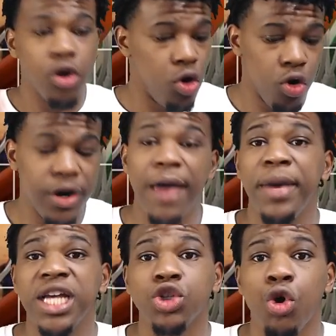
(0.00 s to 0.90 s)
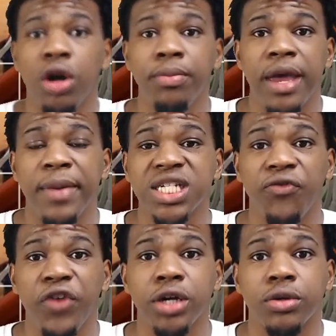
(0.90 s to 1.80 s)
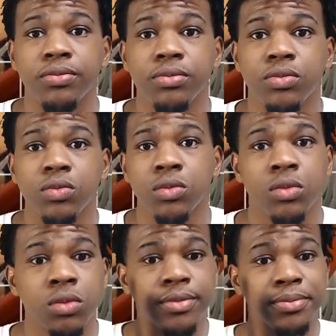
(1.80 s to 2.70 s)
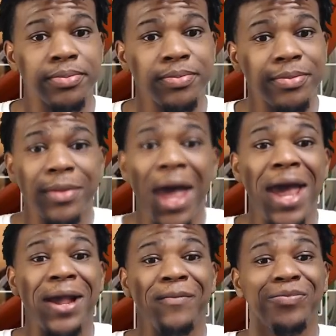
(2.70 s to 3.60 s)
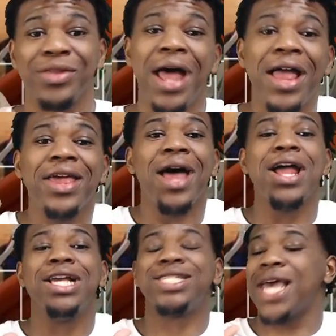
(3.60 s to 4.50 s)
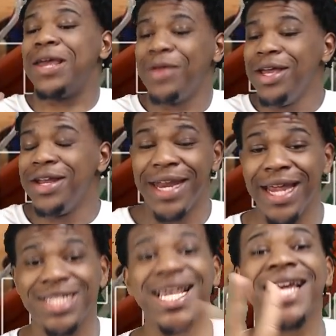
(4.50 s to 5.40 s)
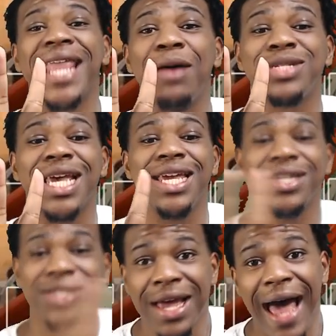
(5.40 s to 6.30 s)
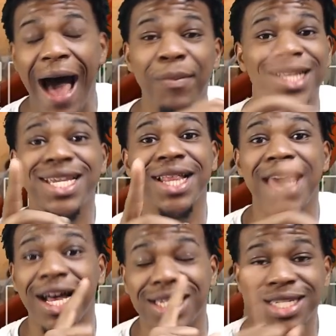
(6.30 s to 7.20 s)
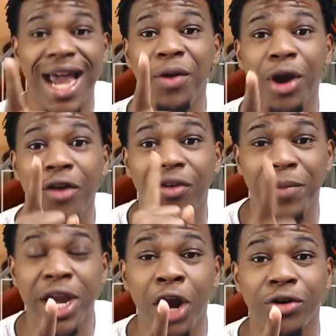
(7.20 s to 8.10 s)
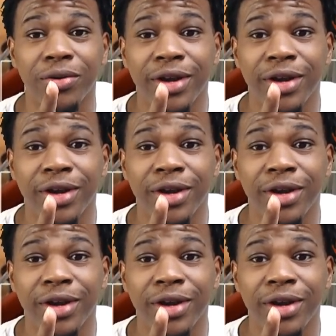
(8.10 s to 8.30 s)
who their best scorer and best defender. Hey, that's all I didn't say. Then the second thing I'm going to say is, I've been telling y'all since Kyrie Irving been hurt